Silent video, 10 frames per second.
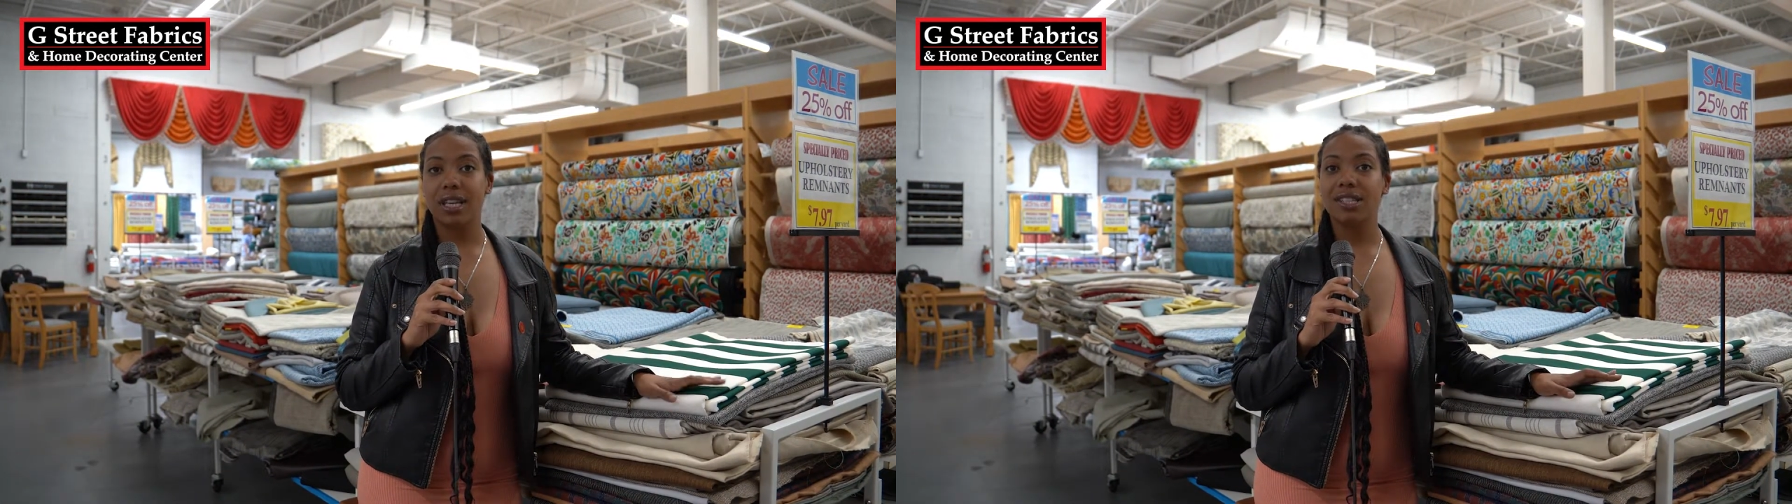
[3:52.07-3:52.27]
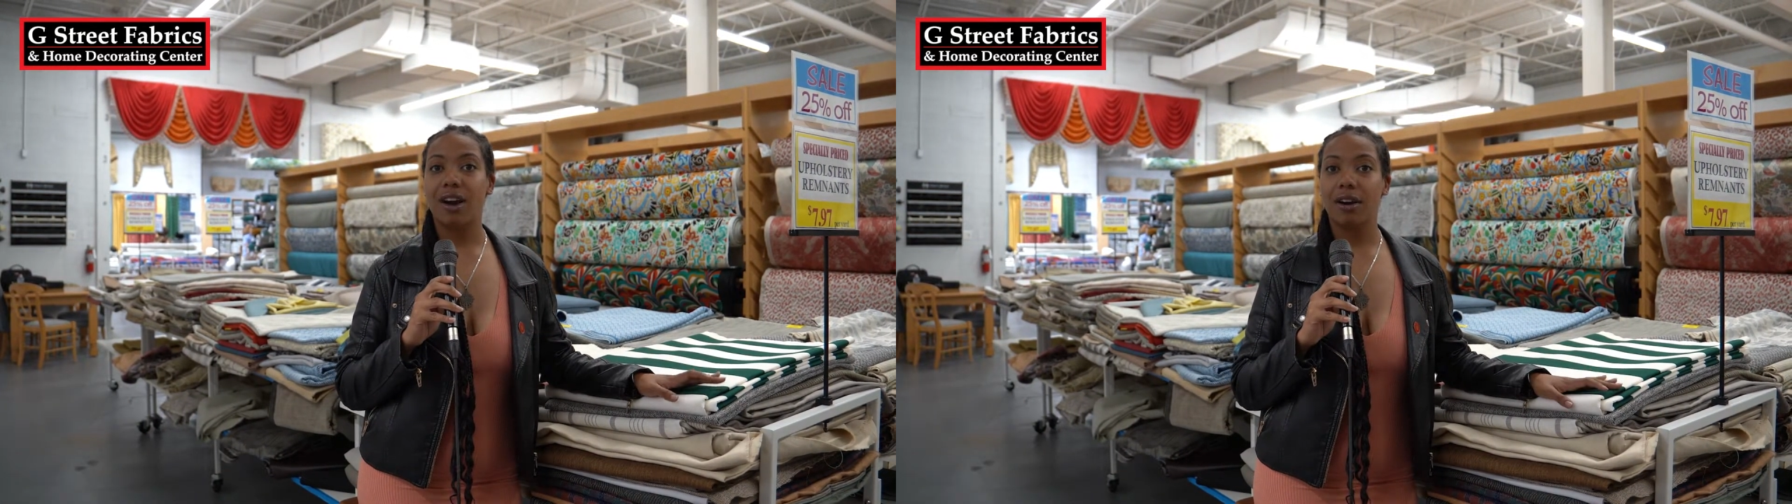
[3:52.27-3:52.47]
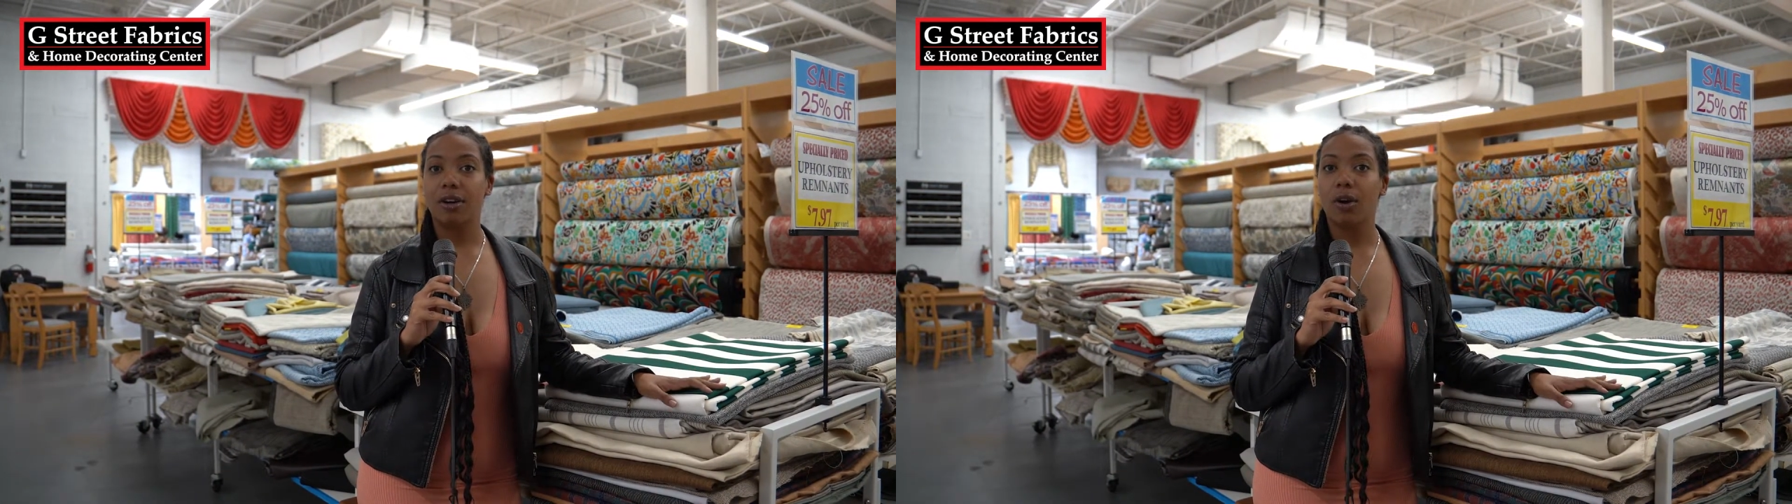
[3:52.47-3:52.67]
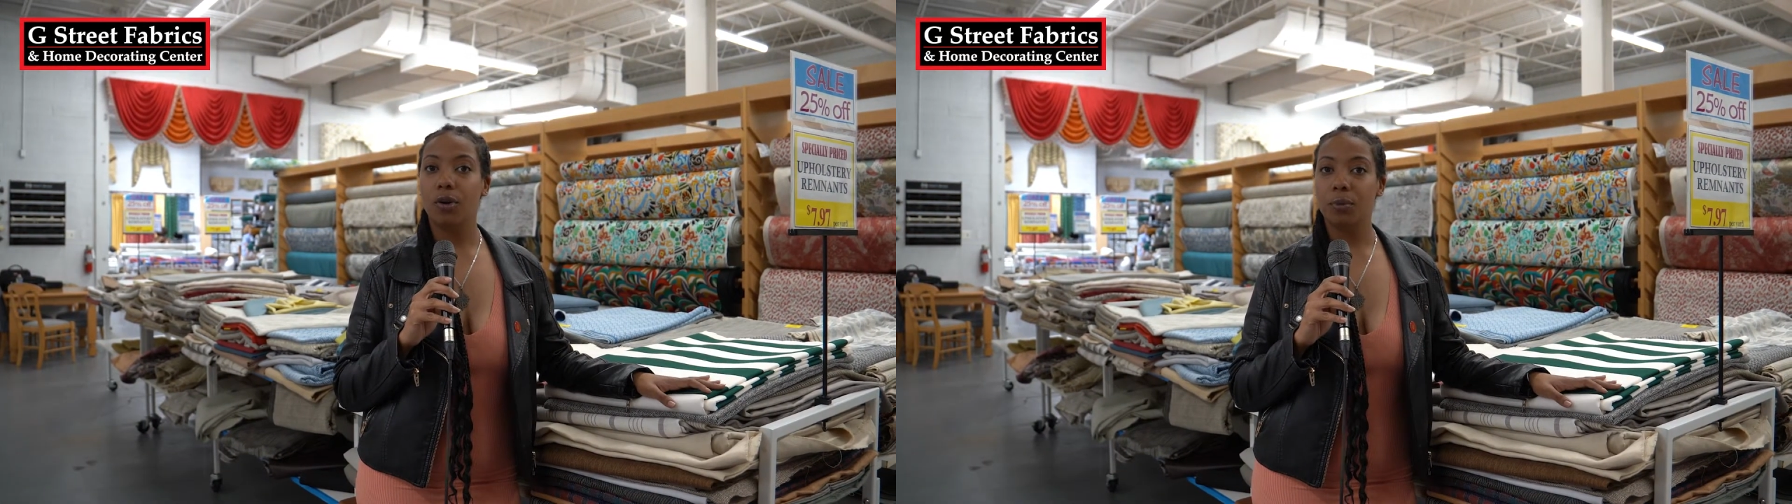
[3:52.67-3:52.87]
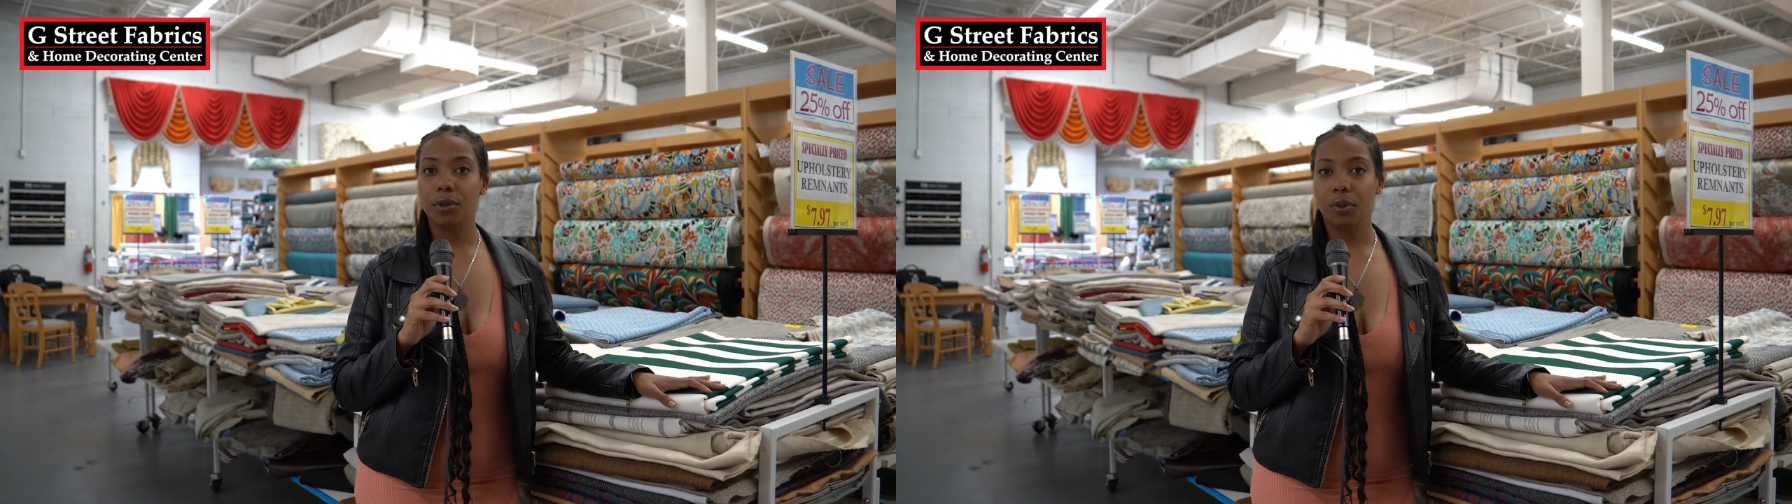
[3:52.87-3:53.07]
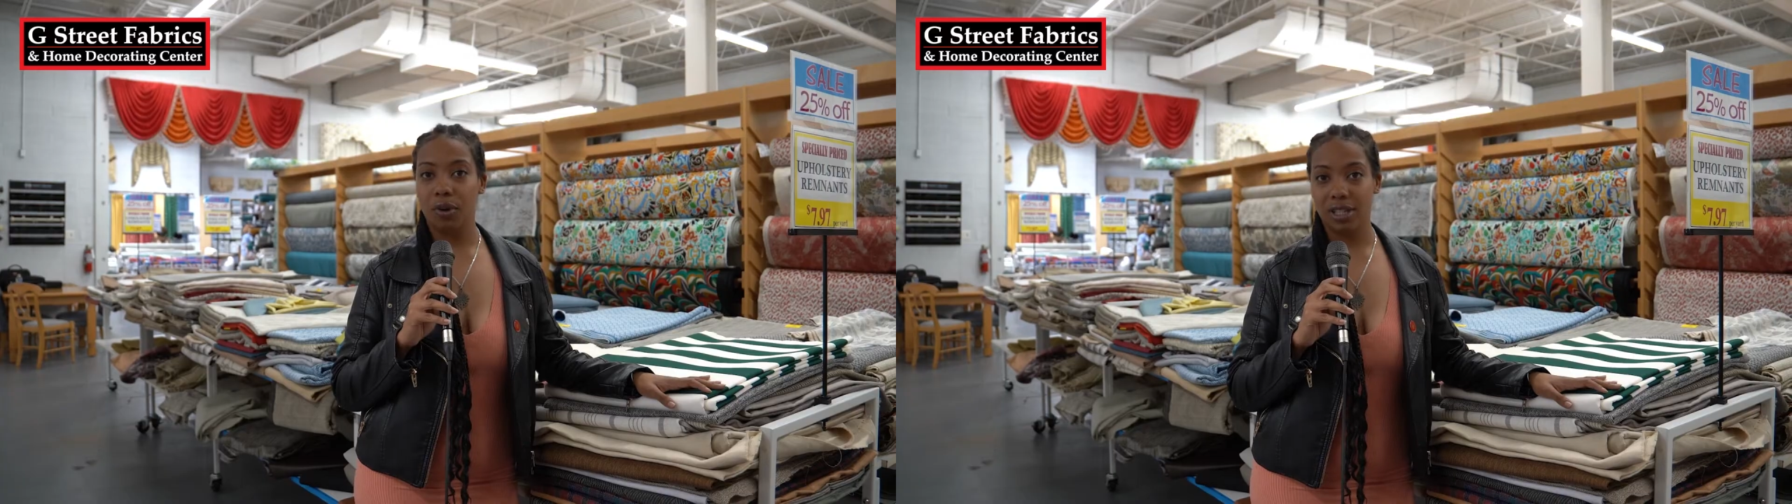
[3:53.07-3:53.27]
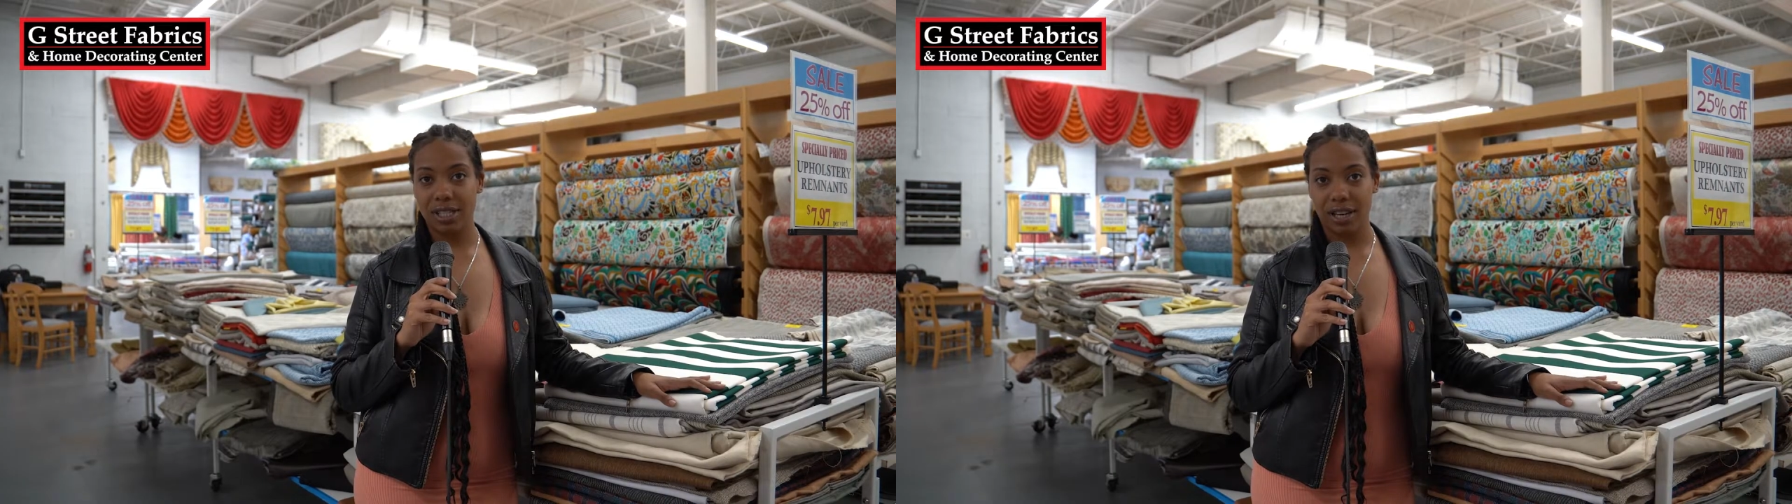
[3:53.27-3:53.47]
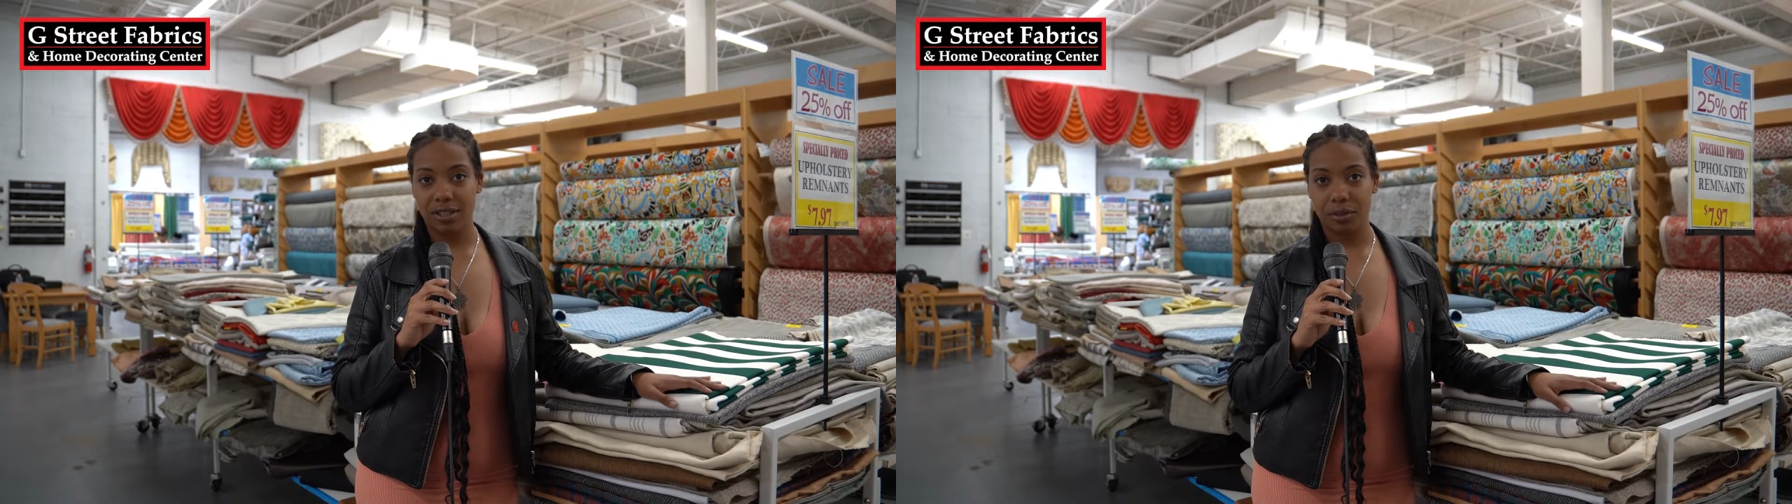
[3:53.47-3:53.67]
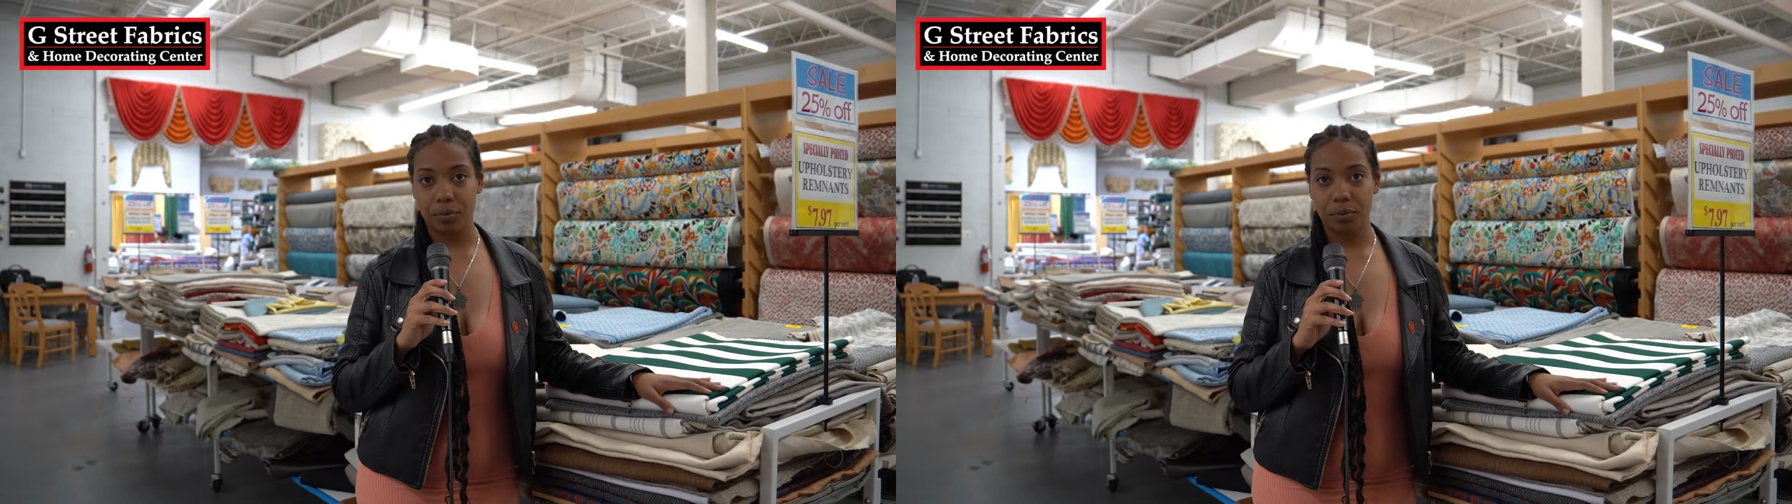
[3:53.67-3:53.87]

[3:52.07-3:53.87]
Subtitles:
is our home decor section.